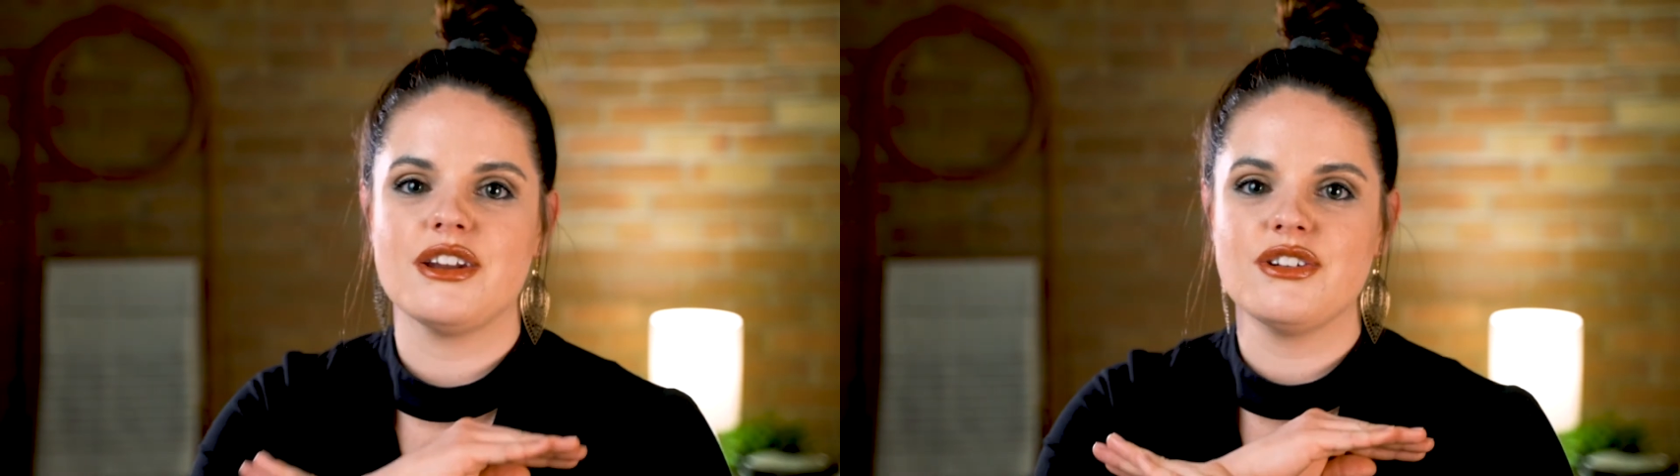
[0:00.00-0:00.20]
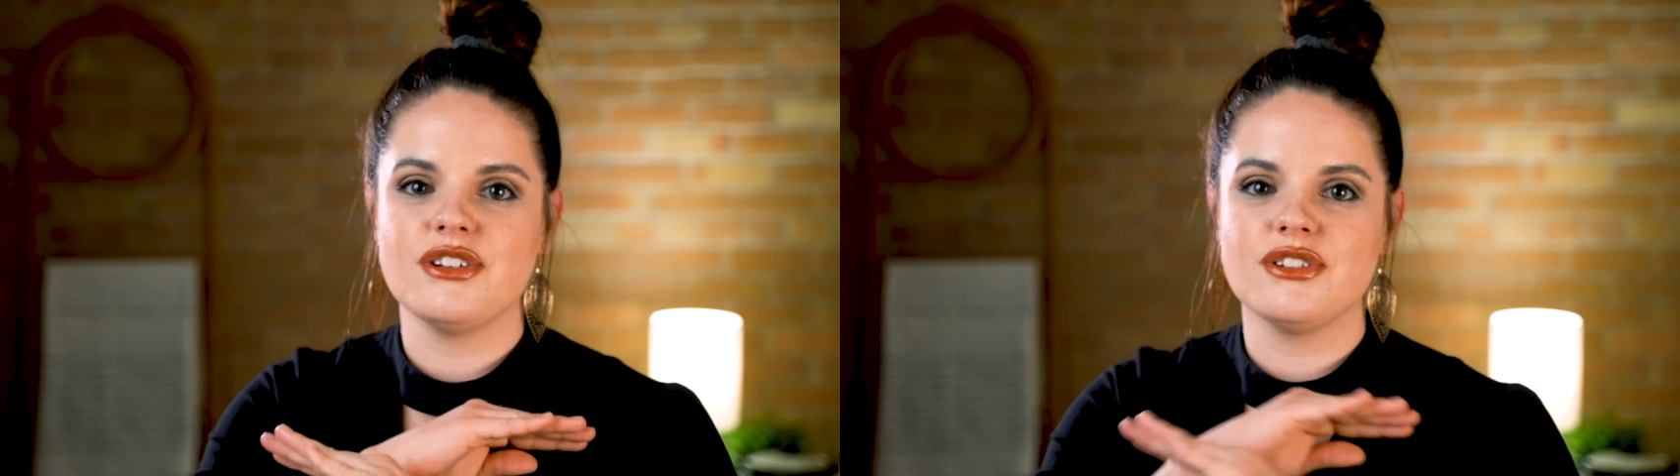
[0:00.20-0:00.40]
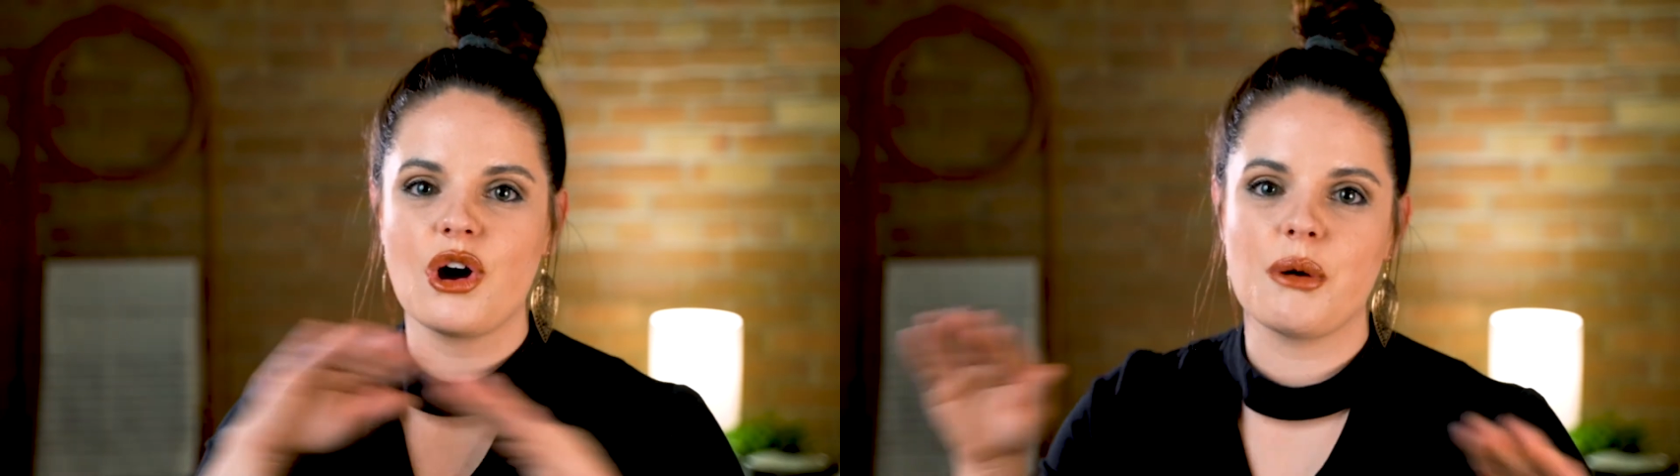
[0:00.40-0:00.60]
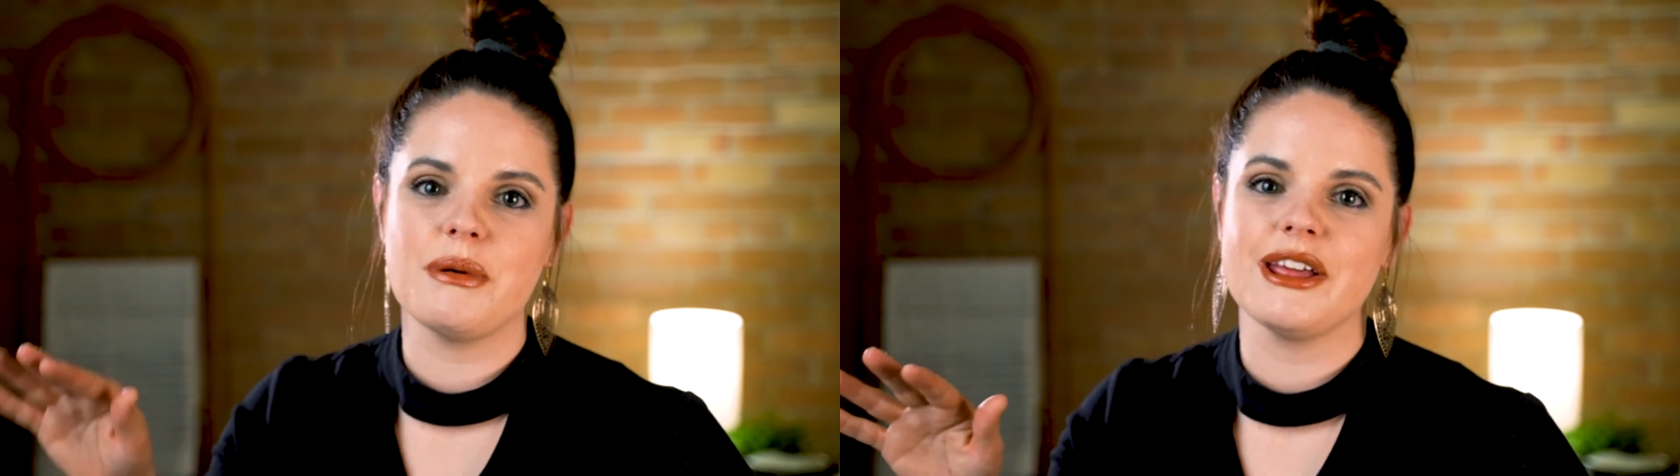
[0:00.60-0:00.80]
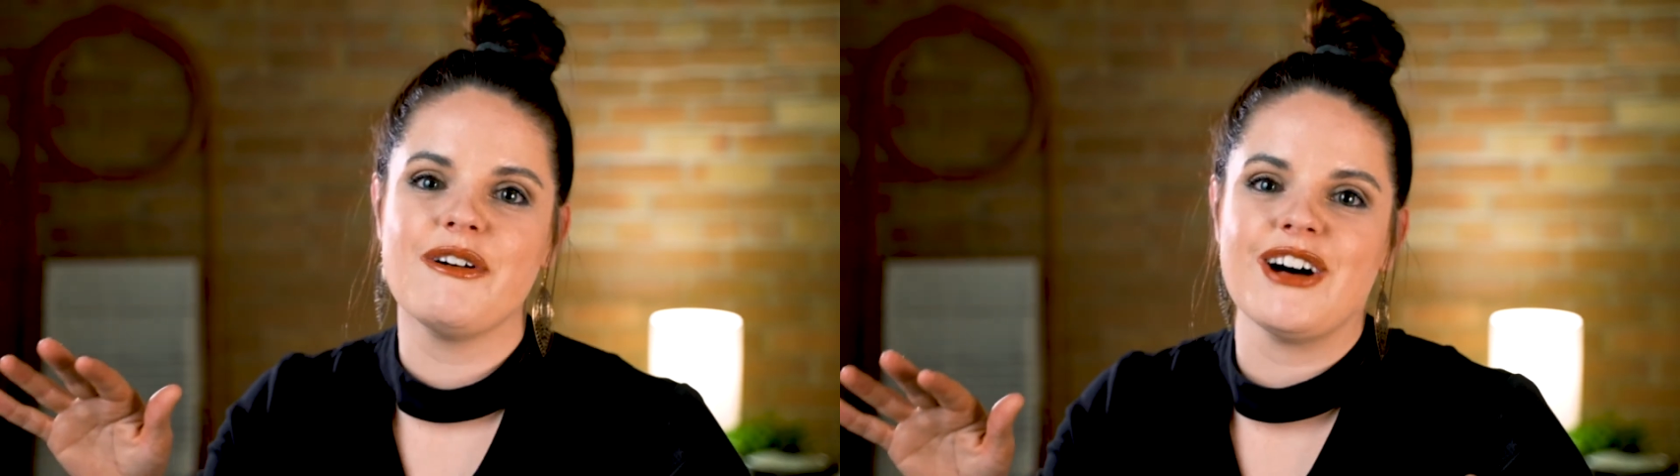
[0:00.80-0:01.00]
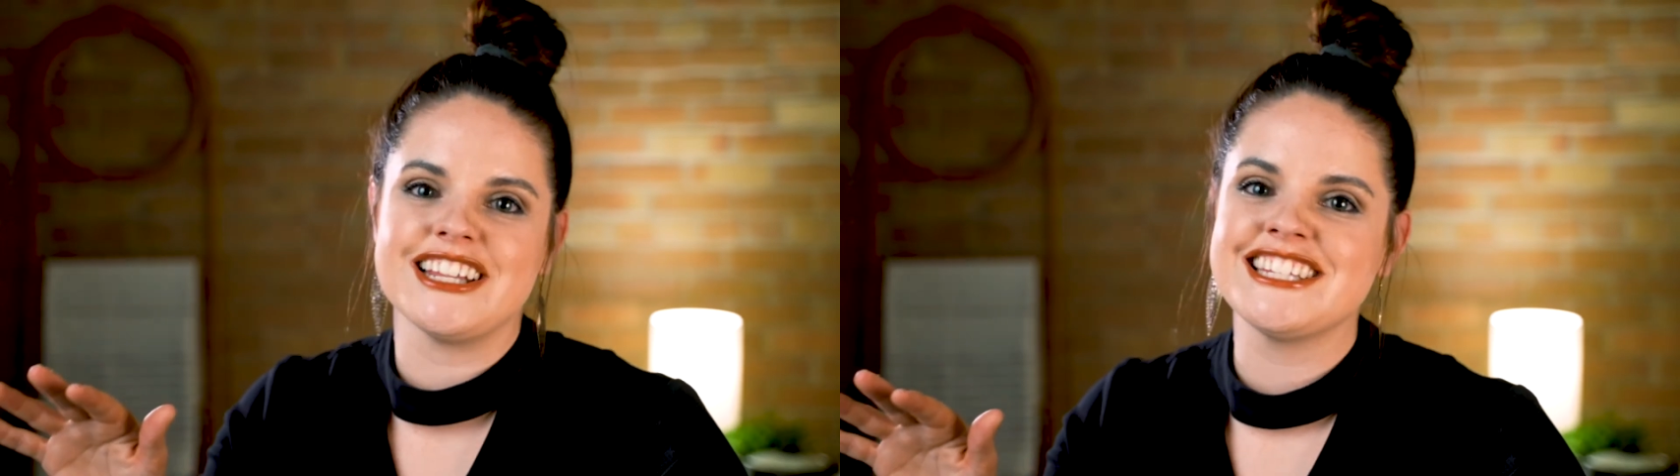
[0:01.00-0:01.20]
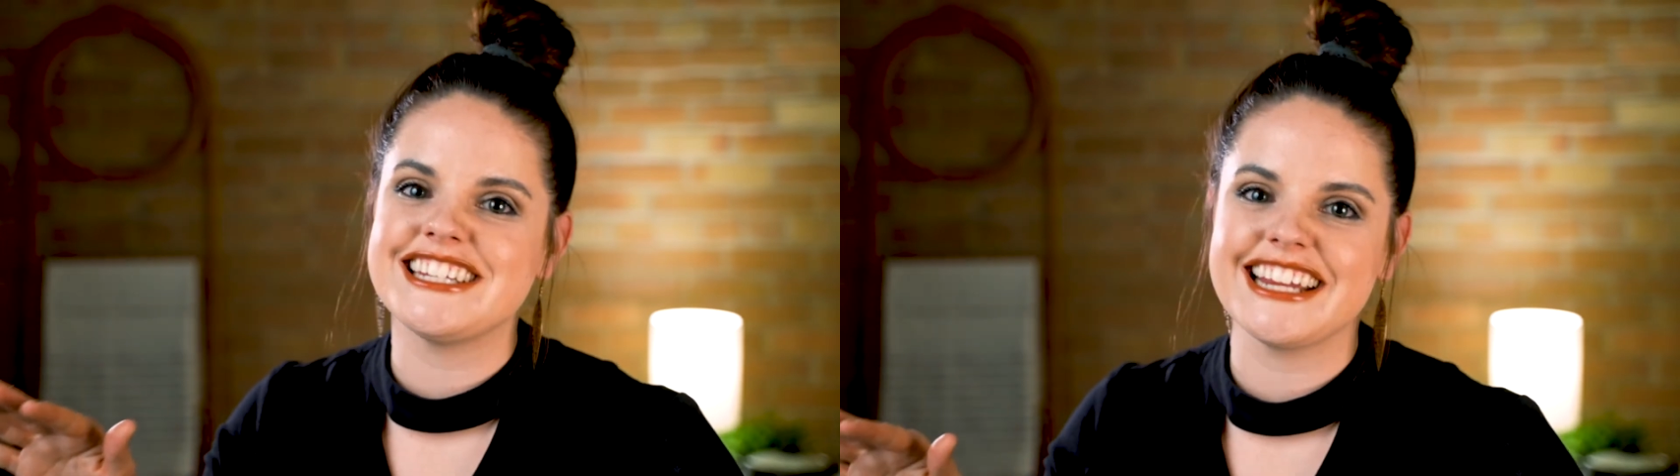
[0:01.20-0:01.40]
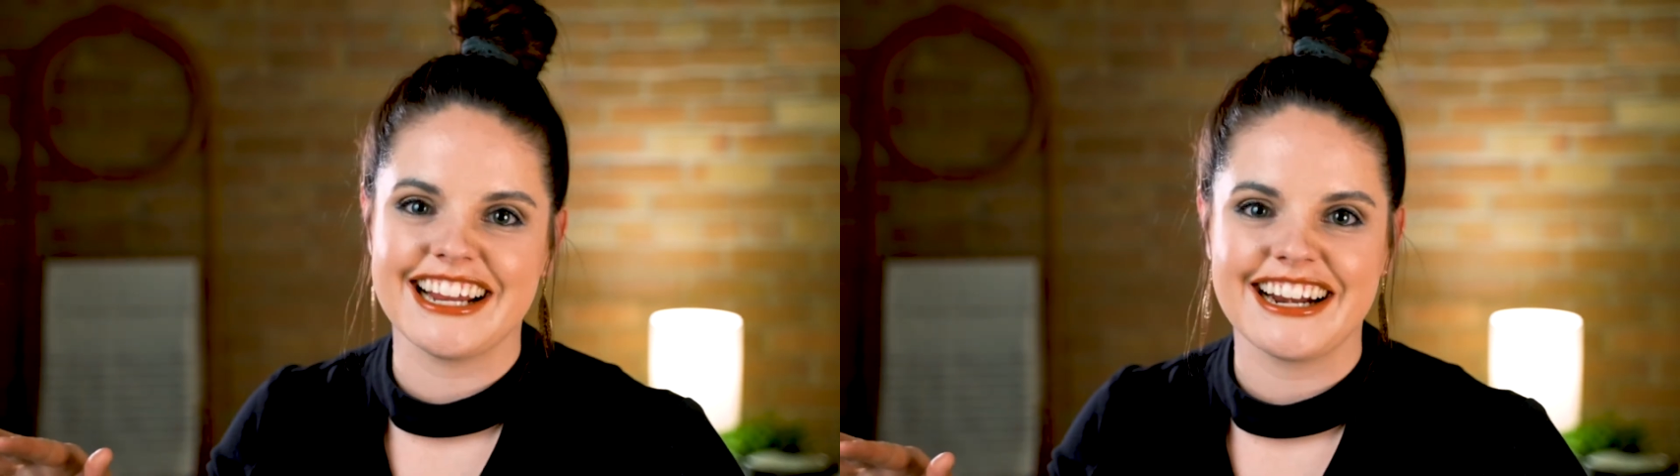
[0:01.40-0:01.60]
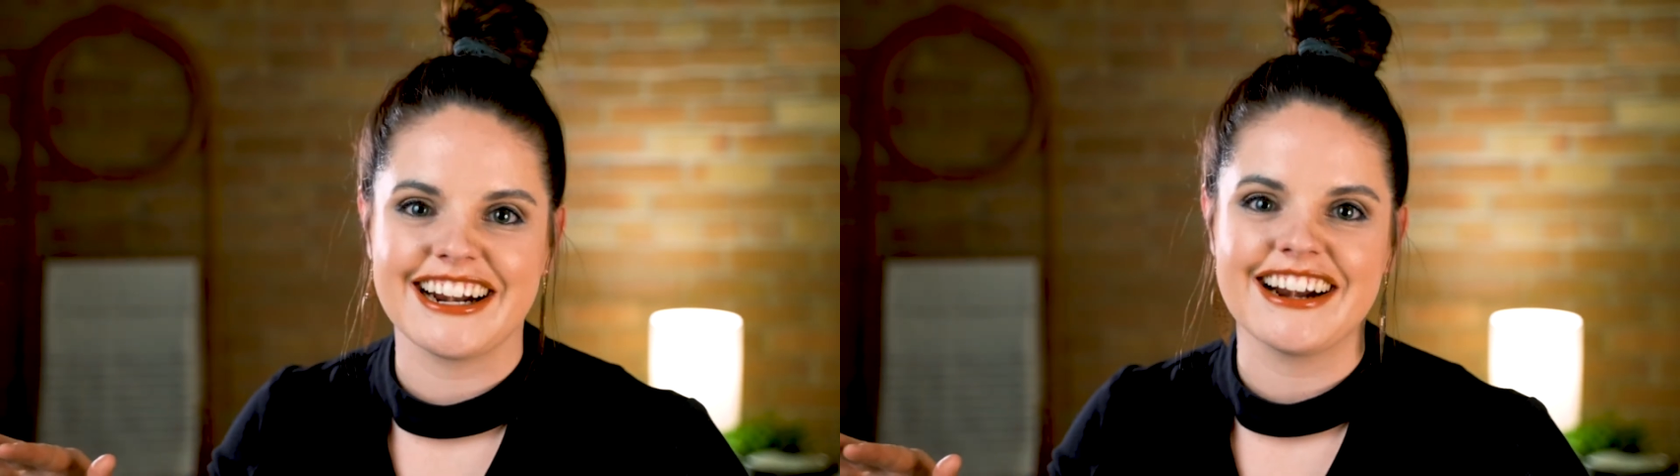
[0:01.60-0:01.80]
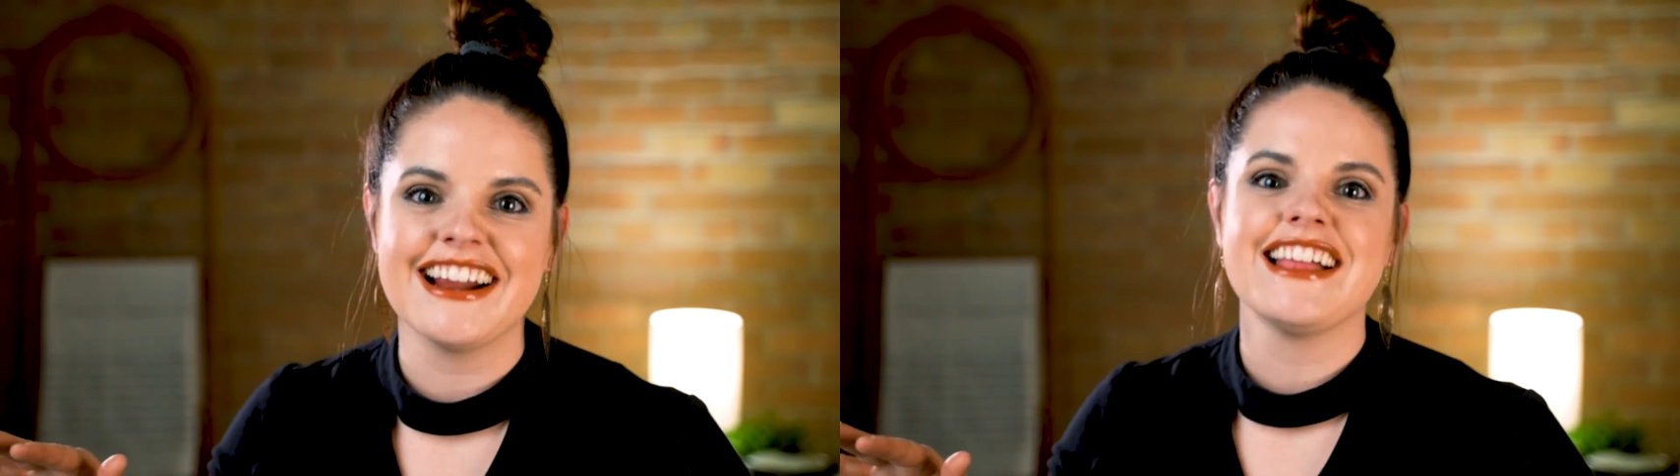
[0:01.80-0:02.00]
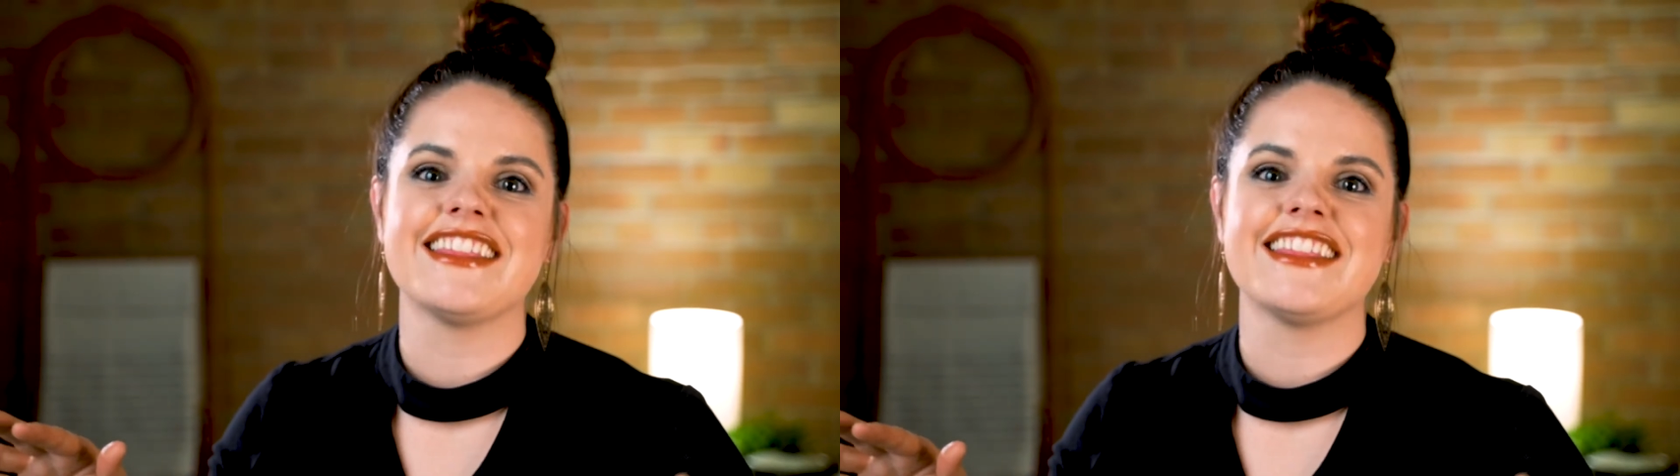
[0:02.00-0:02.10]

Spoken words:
nobody wants to hear